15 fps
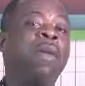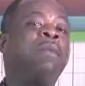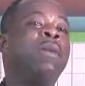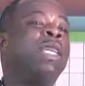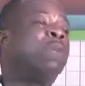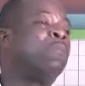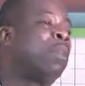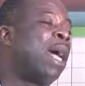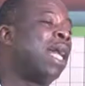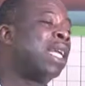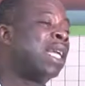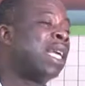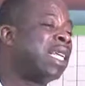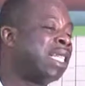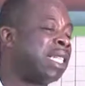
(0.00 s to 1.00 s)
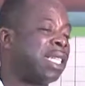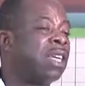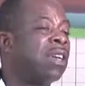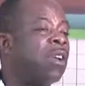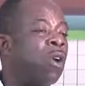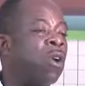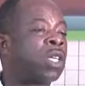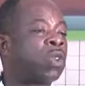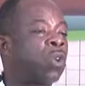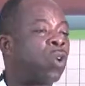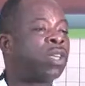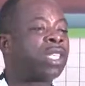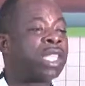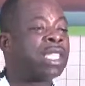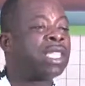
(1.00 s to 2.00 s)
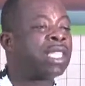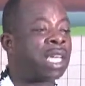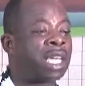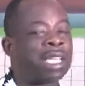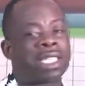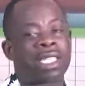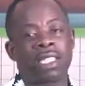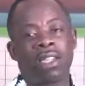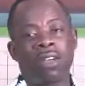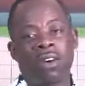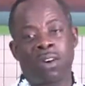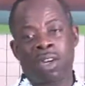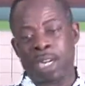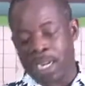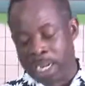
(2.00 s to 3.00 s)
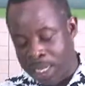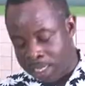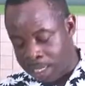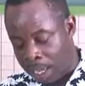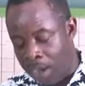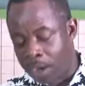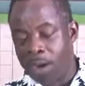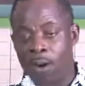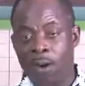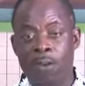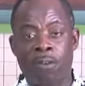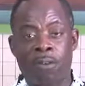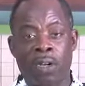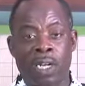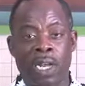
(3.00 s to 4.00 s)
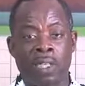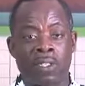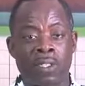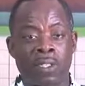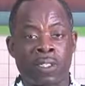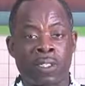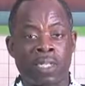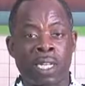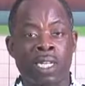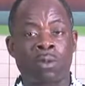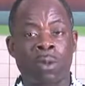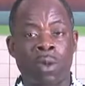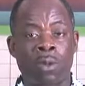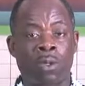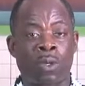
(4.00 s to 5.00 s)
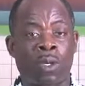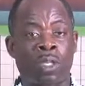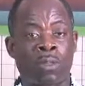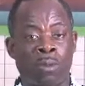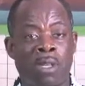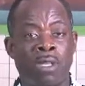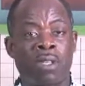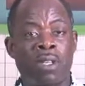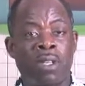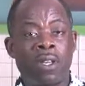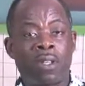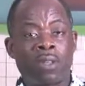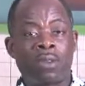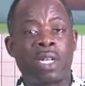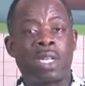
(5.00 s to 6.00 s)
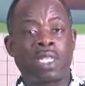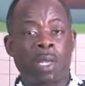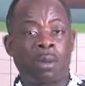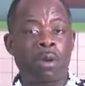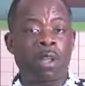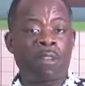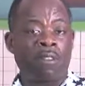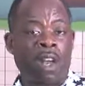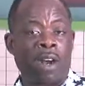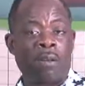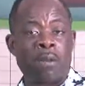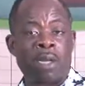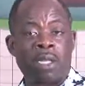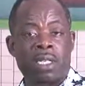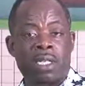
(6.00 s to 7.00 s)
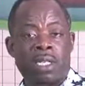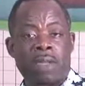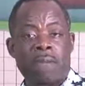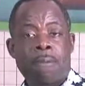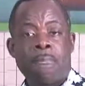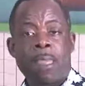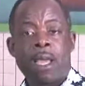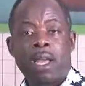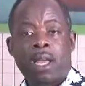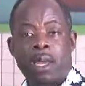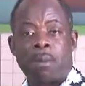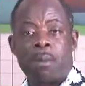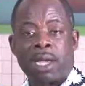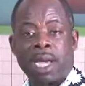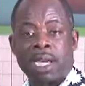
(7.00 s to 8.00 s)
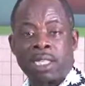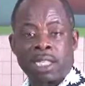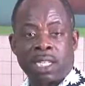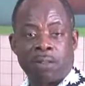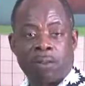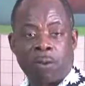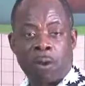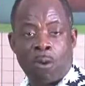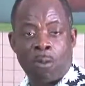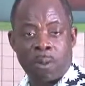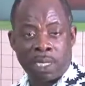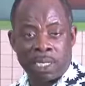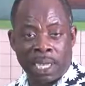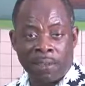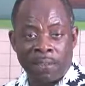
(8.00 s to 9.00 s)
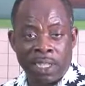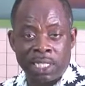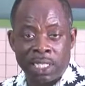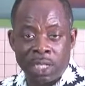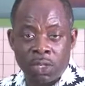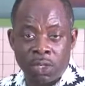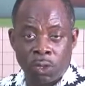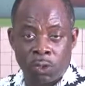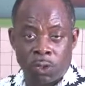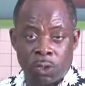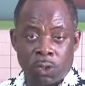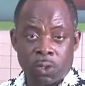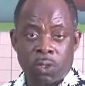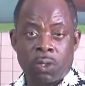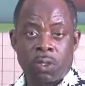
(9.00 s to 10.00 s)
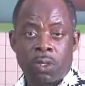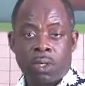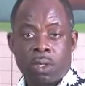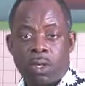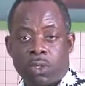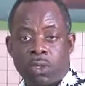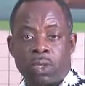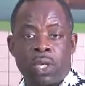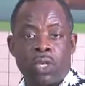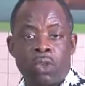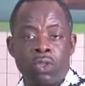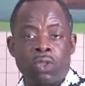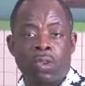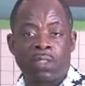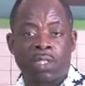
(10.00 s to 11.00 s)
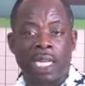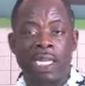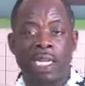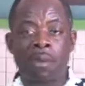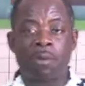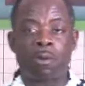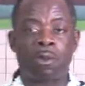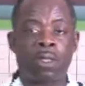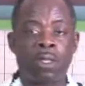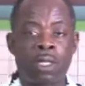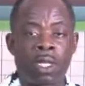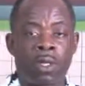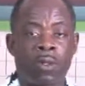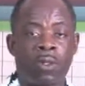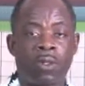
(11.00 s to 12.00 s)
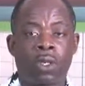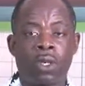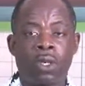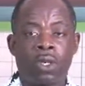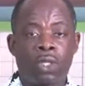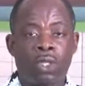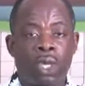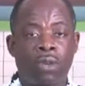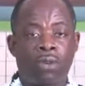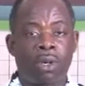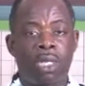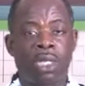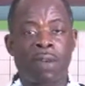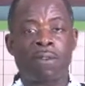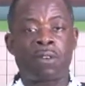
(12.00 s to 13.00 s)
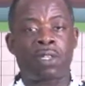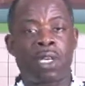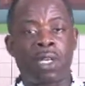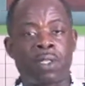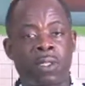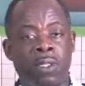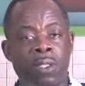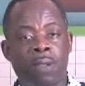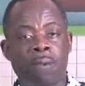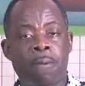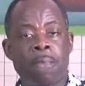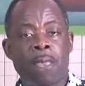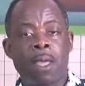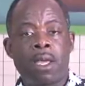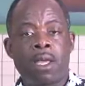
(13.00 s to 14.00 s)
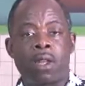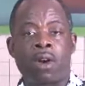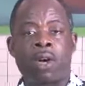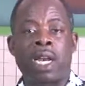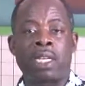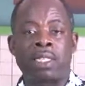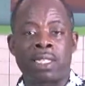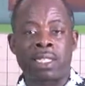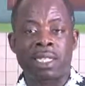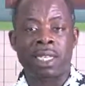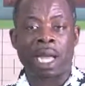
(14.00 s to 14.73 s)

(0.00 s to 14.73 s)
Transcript: be dependent or is contingent on the nature of the organization. That's what we're talking about. So in a stable environment, the mechanistic form is advantageous. So the use of standard procedures generate efficiency, The organization